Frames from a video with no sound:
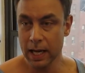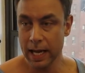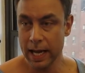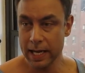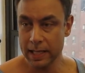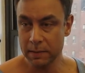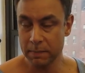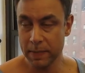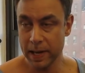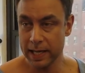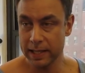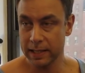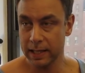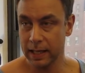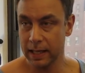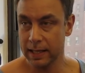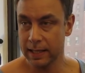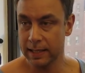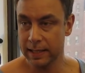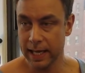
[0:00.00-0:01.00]
is
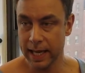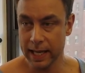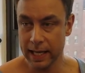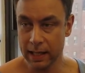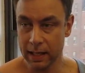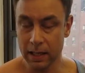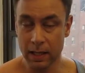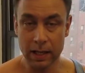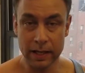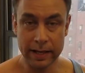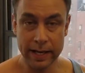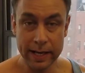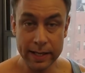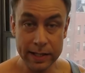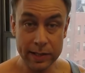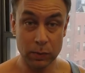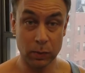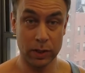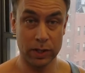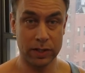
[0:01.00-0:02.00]
basically saying,
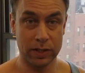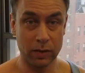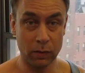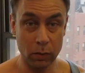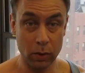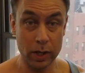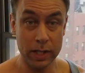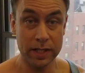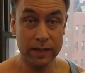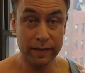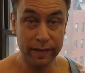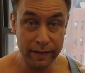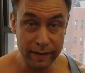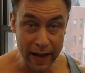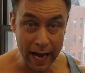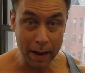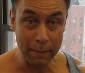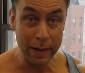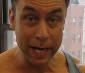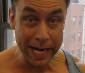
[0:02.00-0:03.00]
this was the worst
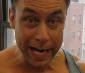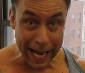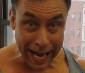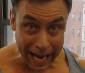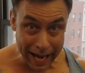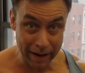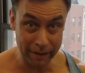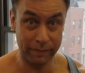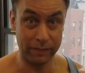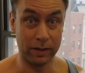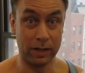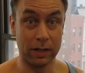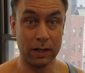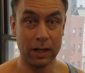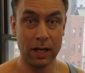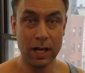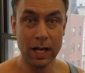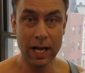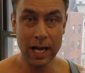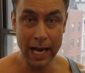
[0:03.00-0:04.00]
famine ever
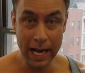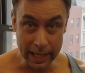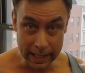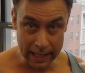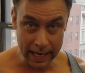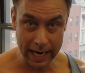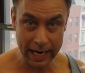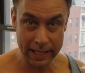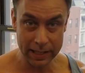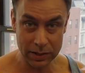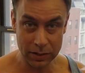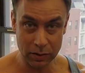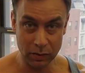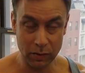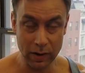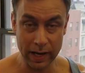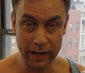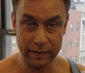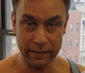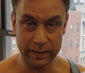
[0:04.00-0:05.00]
and I
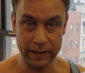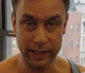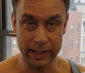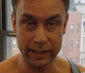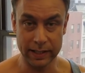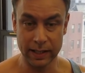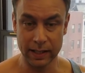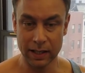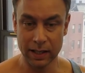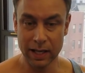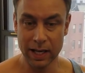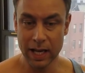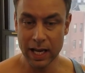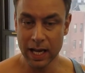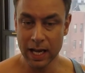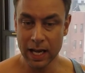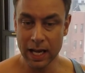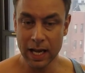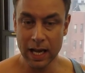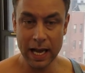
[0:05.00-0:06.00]
survived it.
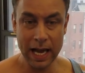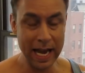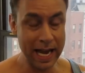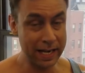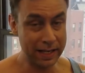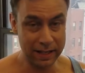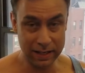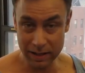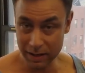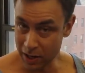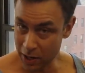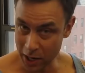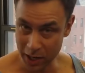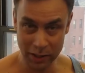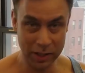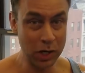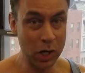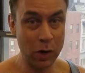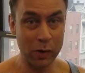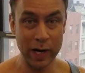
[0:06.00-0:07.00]
And
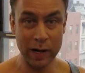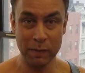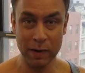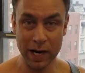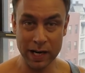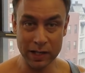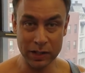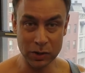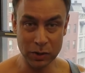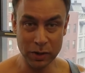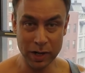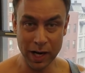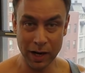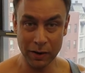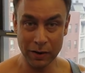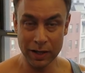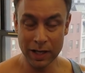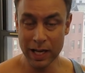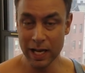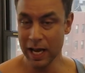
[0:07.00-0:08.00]
you know what I'm gonna do
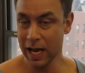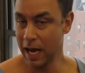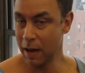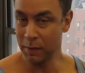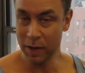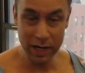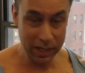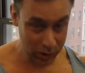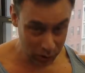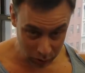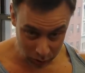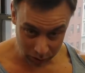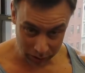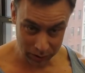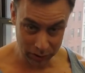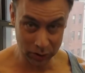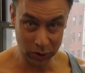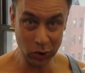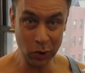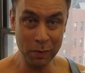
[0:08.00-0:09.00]
now? I'm gonna store
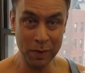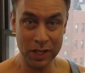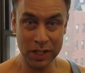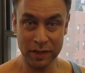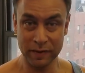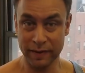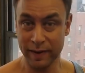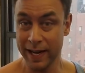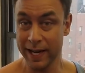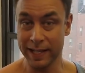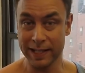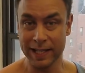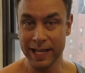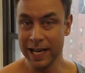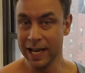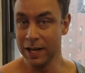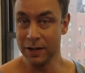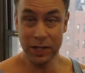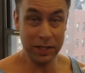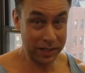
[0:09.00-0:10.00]
so much fat
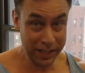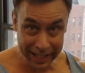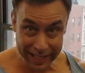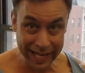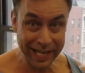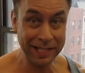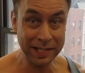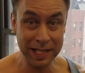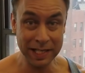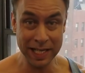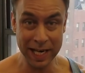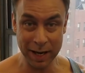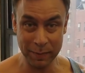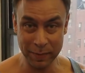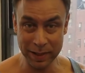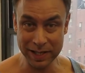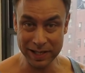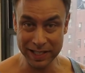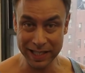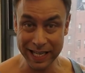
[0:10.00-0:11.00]
just in case this
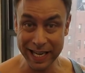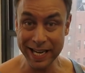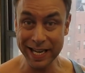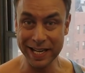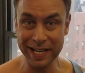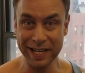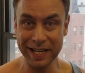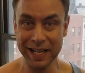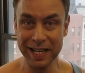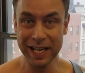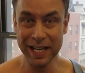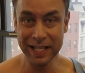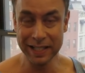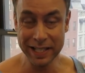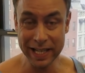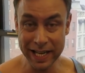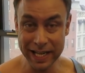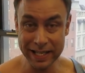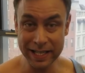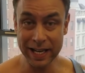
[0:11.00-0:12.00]
happens again
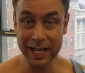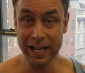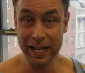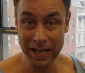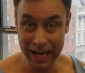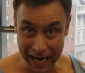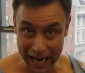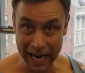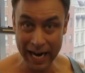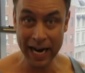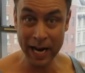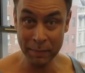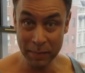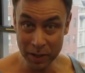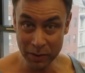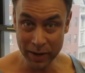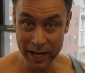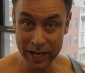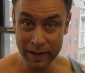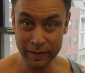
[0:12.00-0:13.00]
that I'll
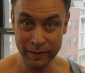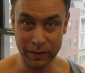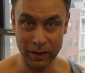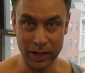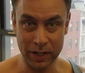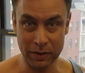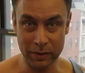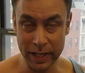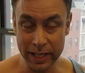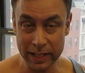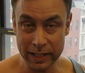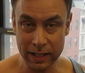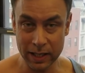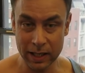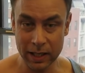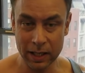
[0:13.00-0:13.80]
be ready for it, right?